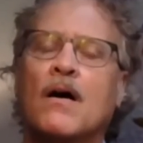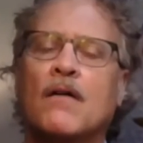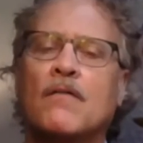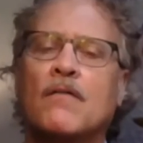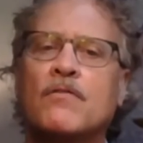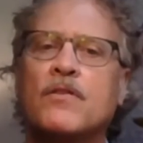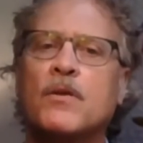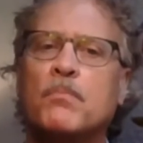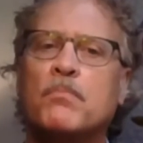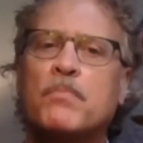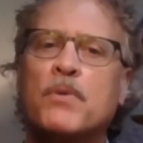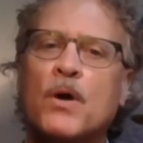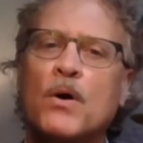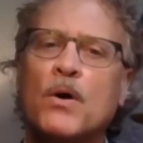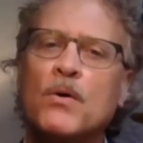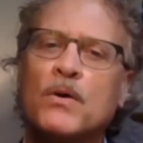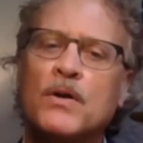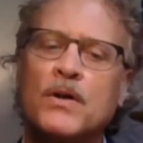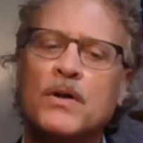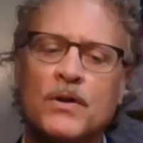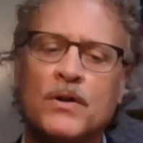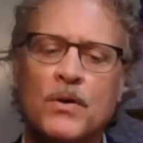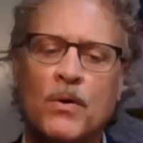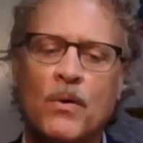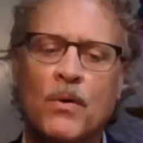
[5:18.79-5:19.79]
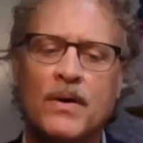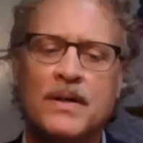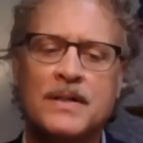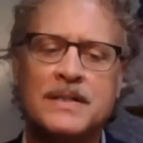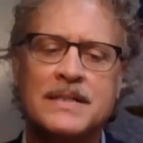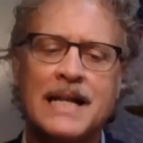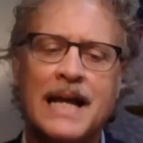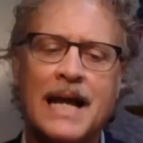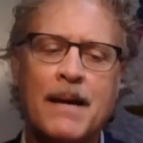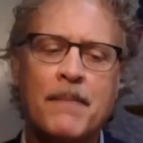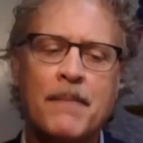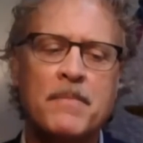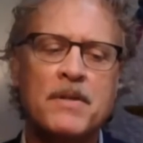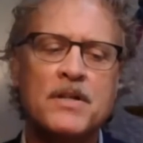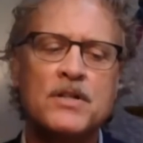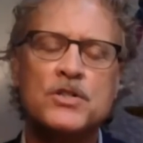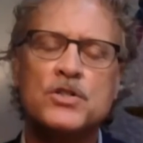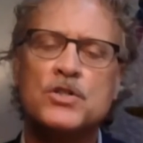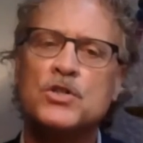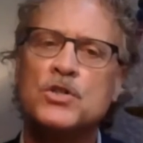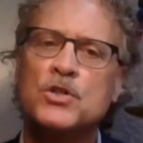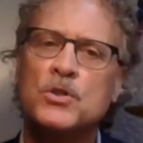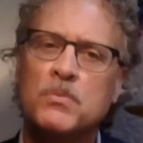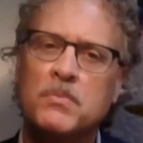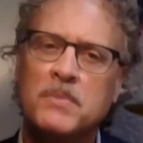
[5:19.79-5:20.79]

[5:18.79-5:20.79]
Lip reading: of the broken or damaged